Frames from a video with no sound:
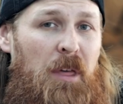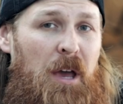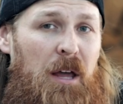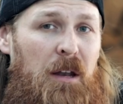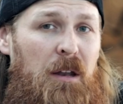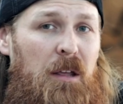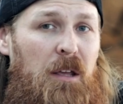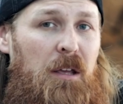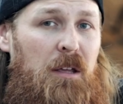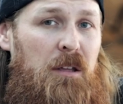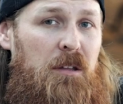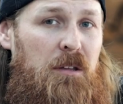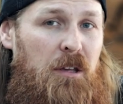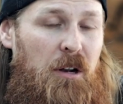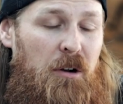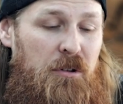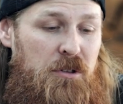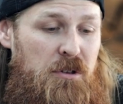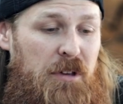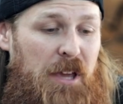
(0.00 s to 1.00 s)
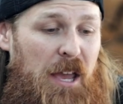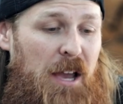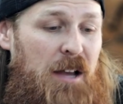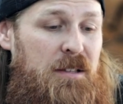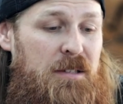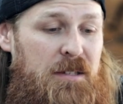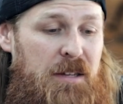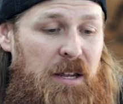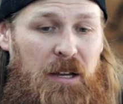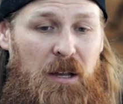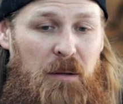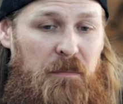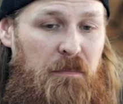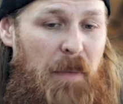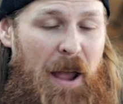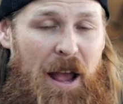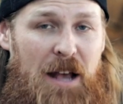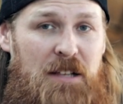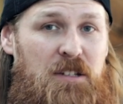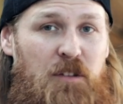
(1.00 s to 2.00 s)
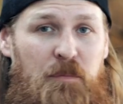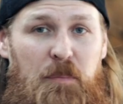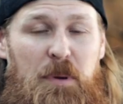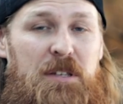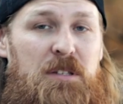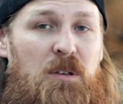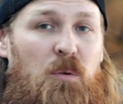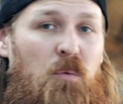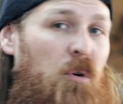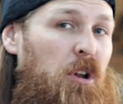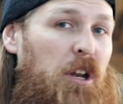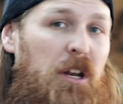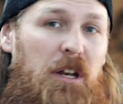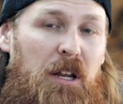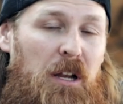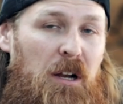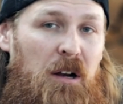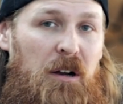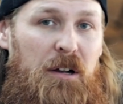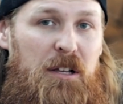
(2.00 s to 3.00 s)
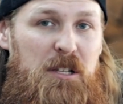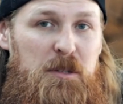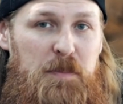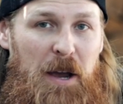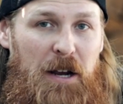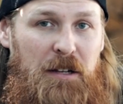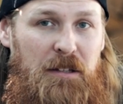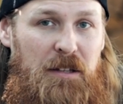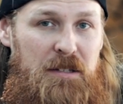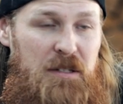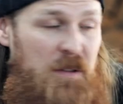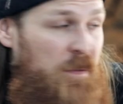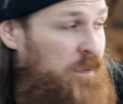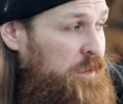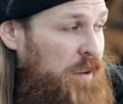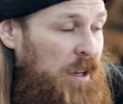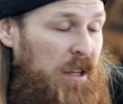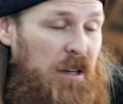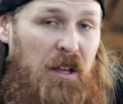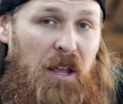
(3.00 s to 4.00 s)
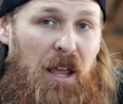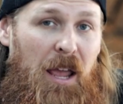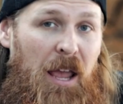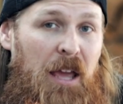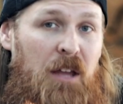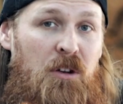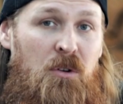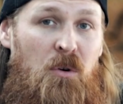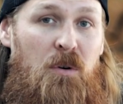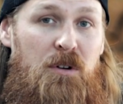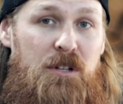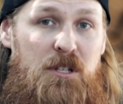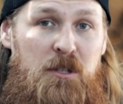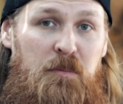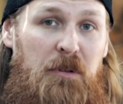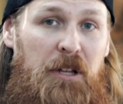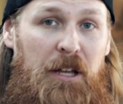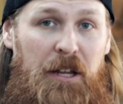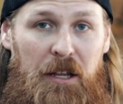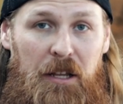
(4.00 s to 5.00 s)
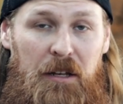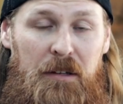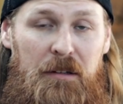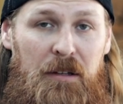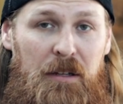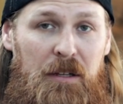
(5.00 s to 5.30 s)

that, you know, you can't stick a massive piece of wood in here and expect it to fit and or split it.